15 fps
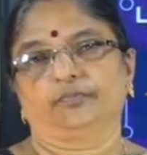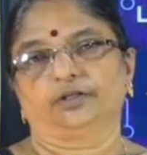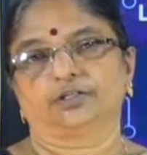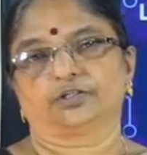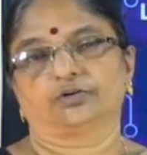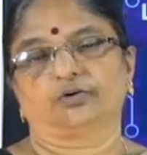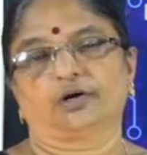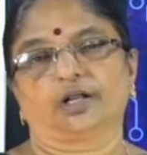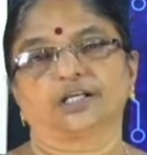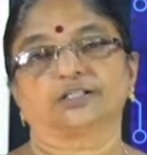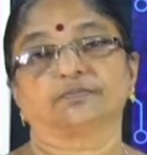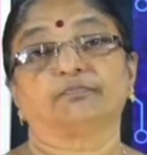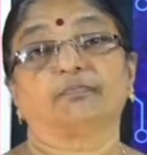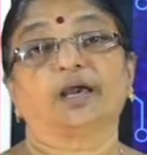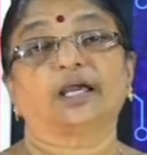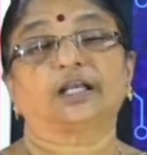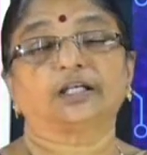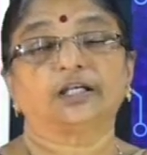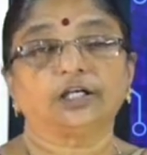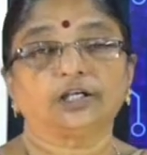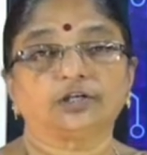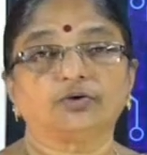is known as
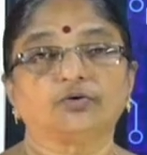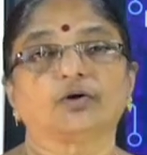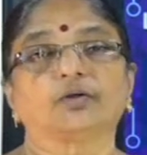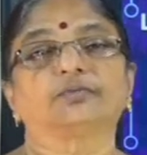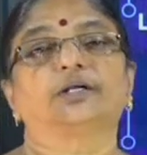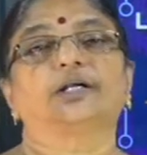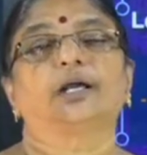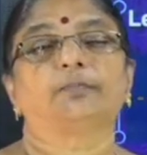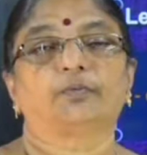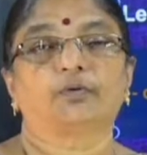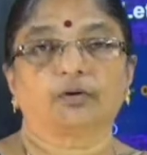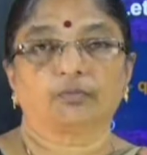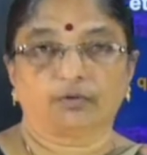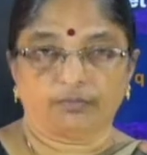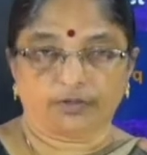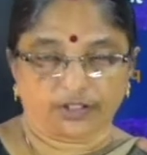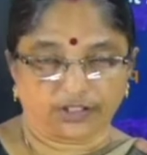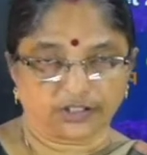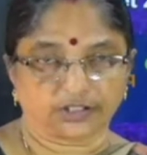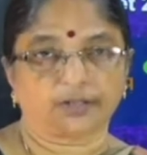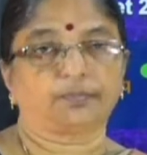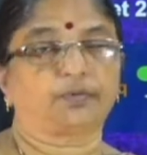magnitude of the dipole moment,
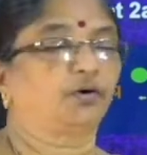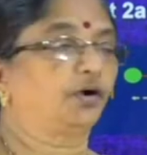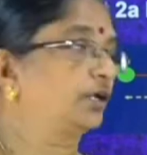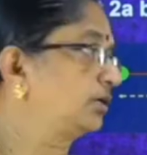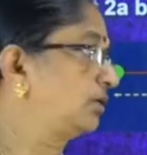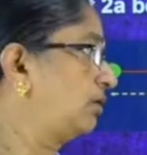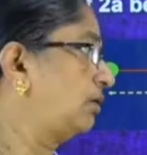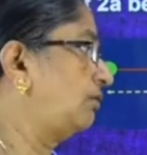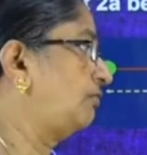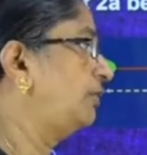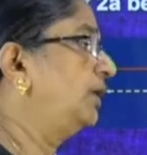is the product of